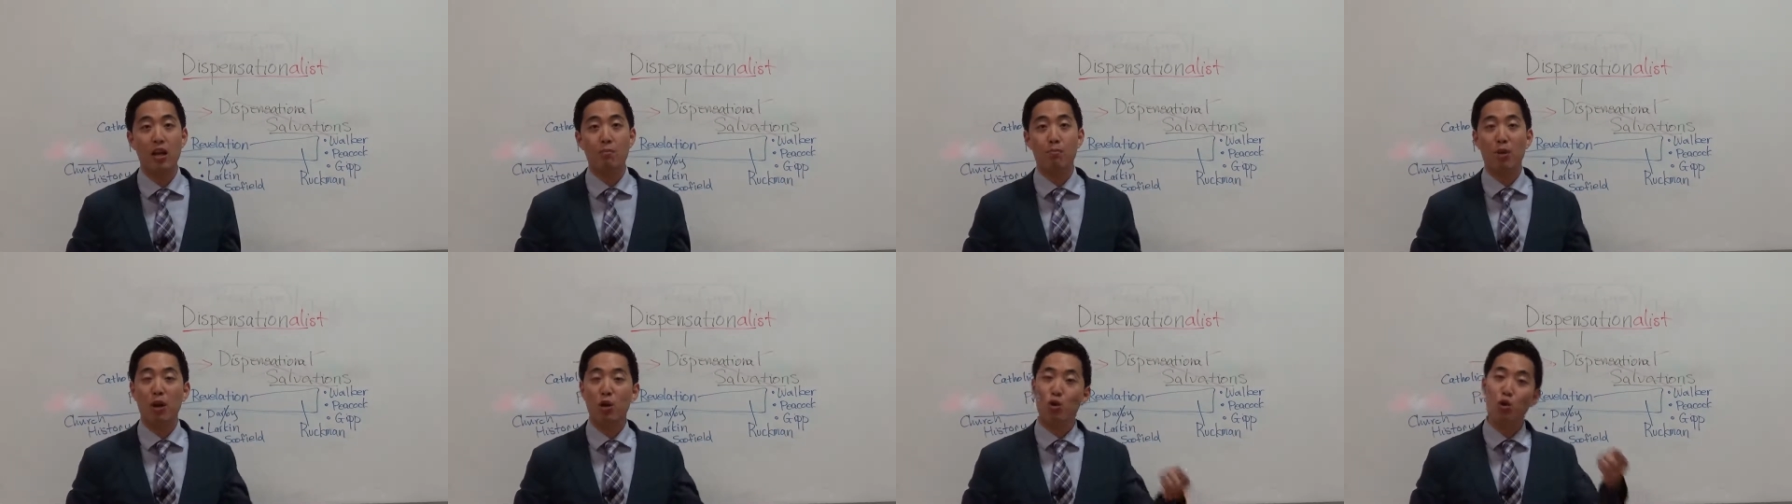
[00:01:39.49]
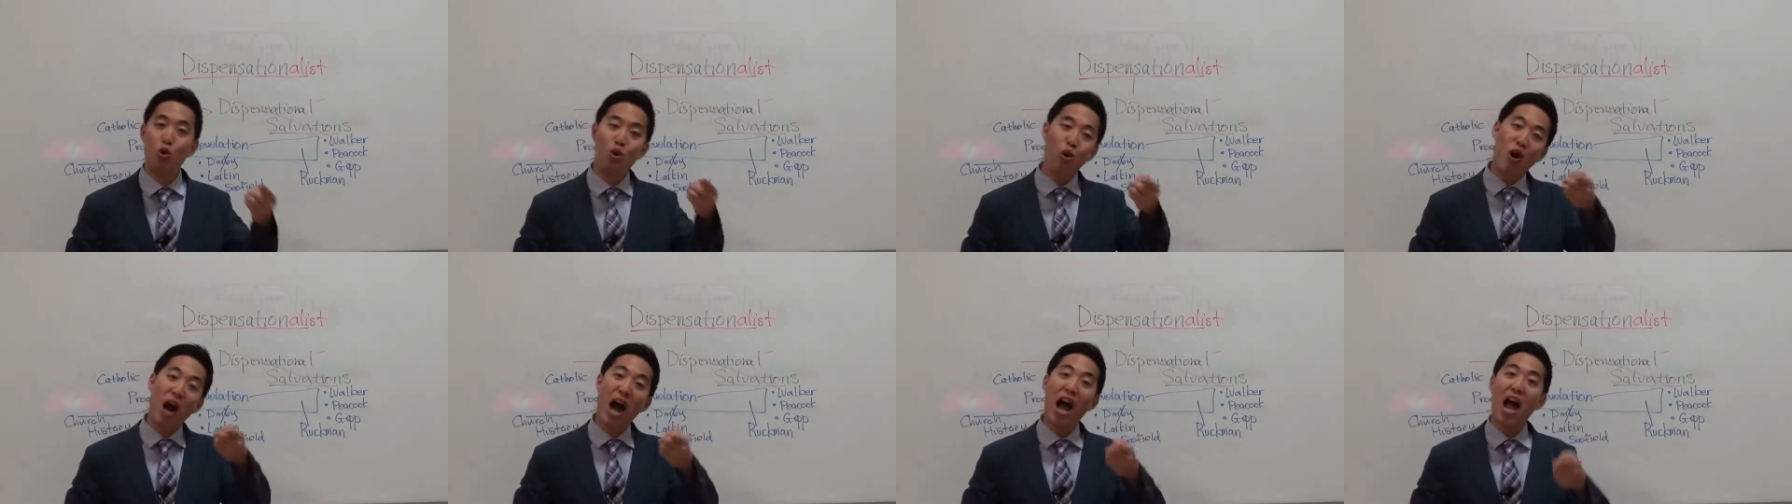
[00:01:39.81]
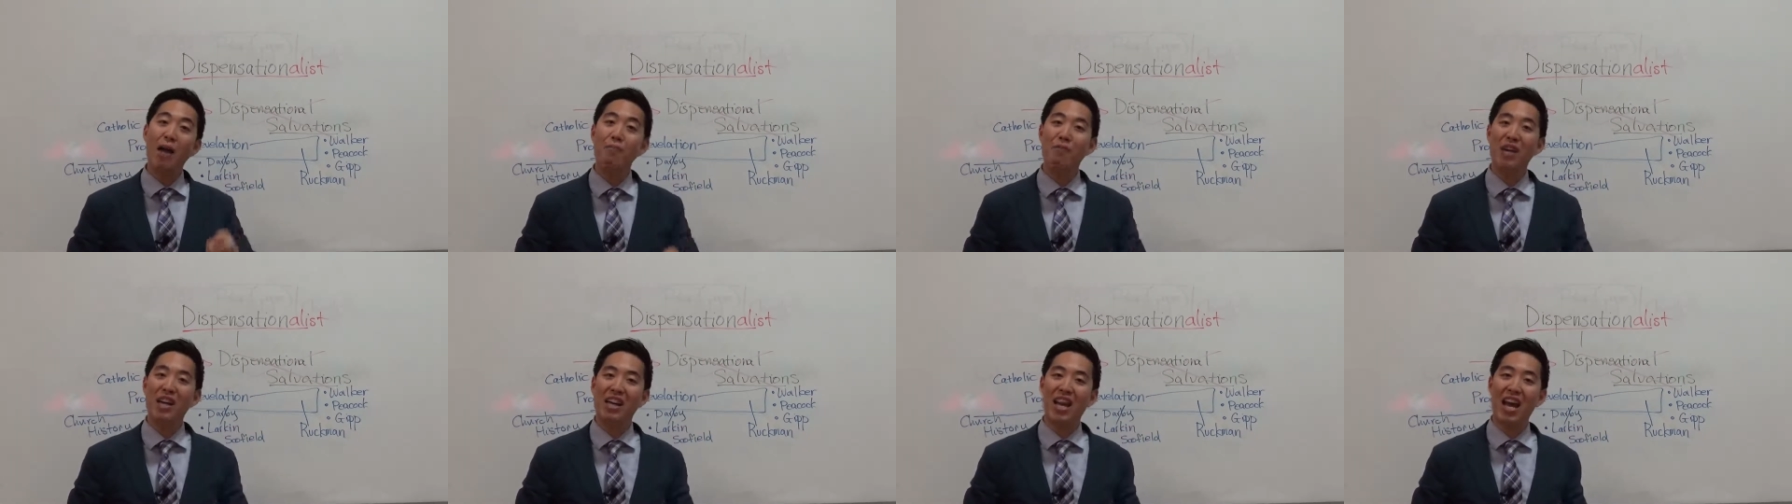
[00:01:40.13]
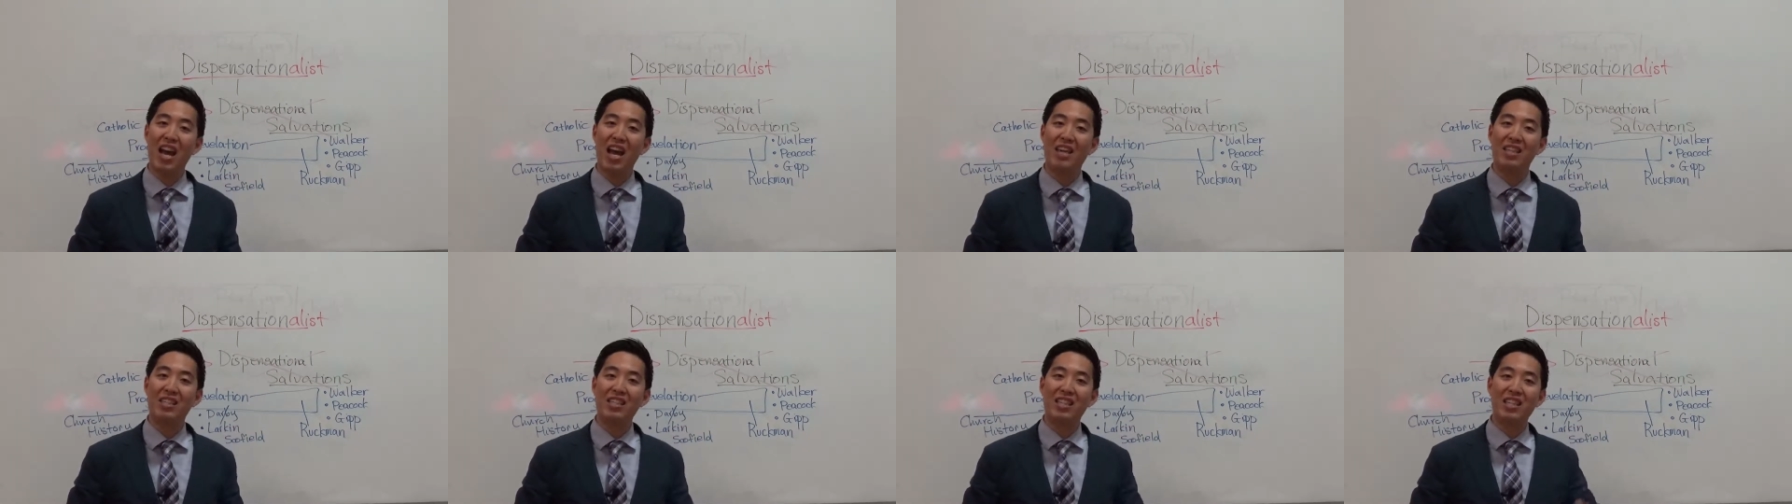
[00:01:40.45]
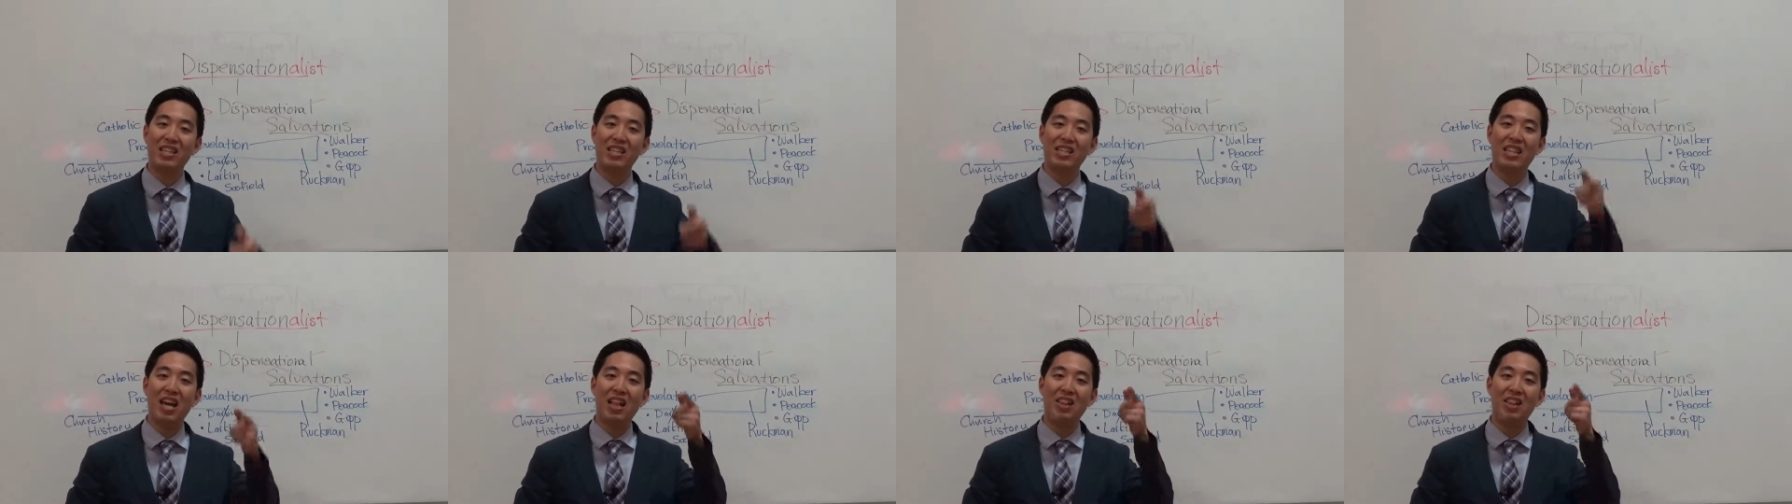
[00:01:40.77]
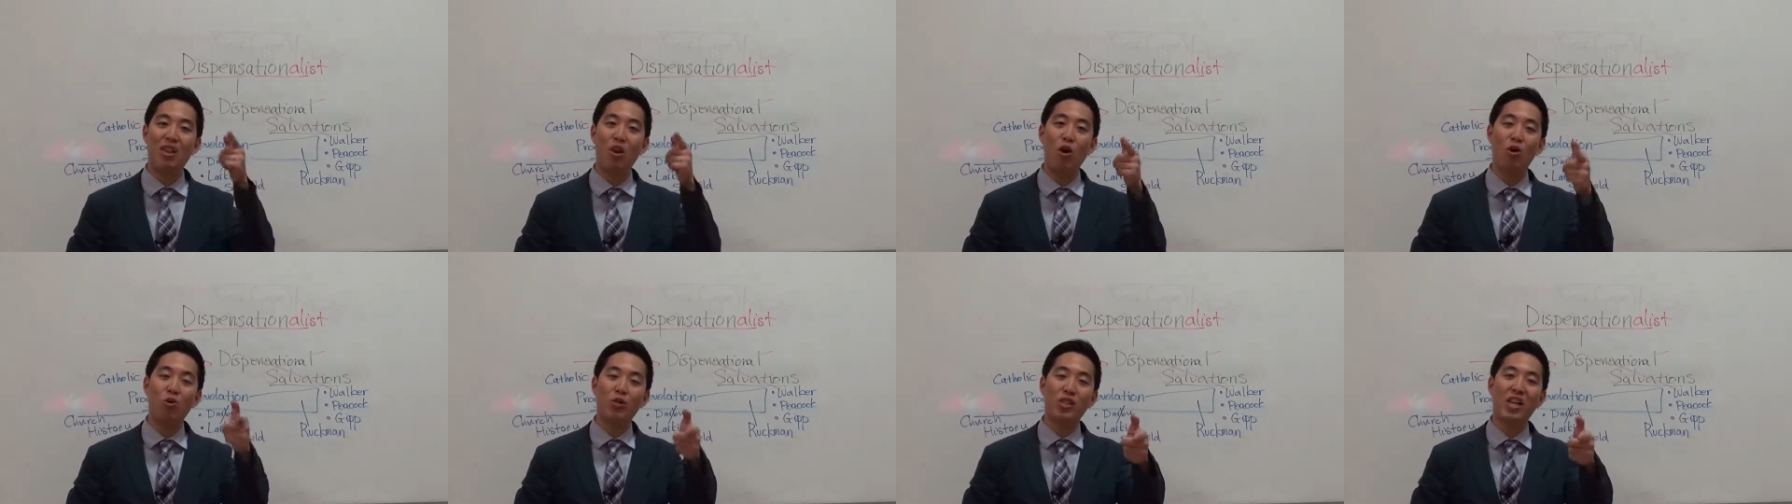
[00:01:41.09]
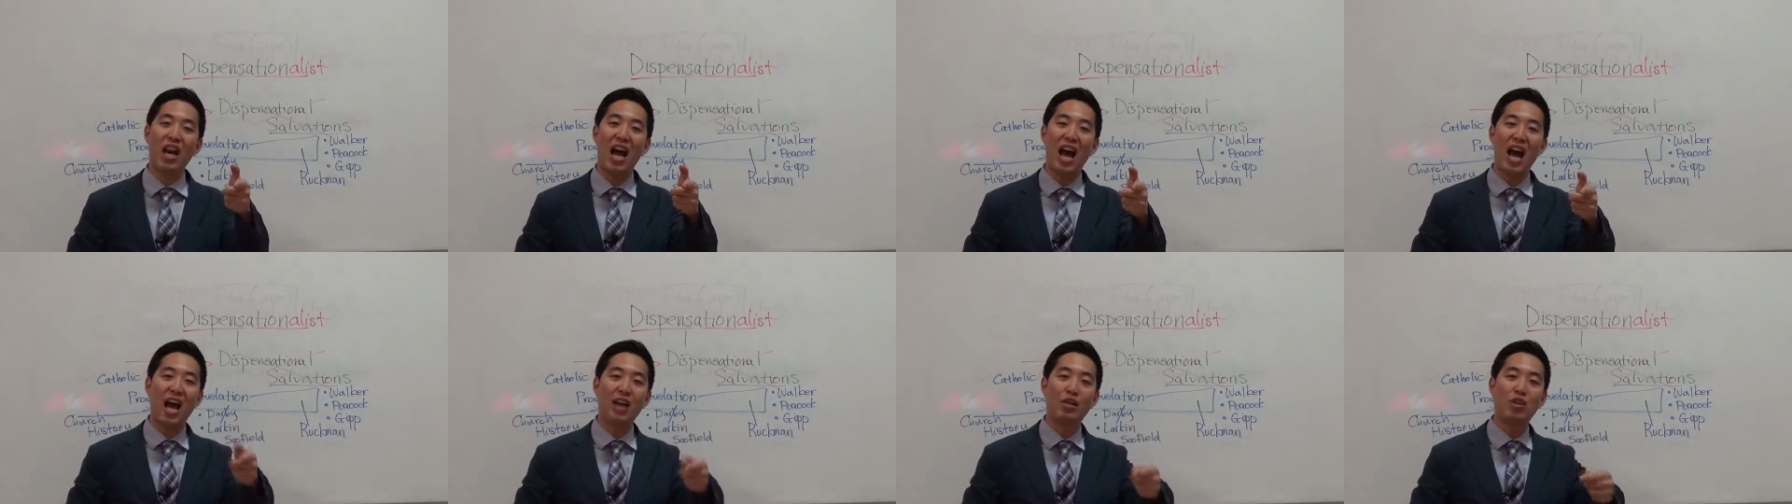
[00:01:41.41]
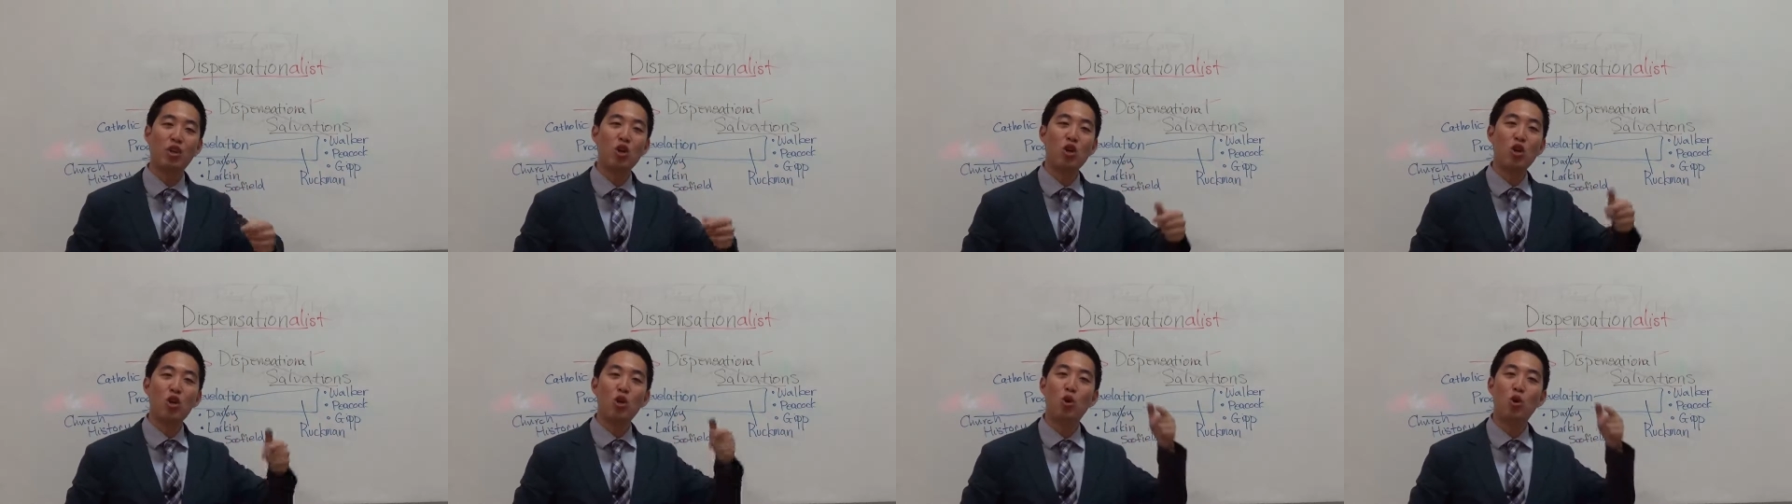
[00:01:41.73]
But who I'm against is that those guys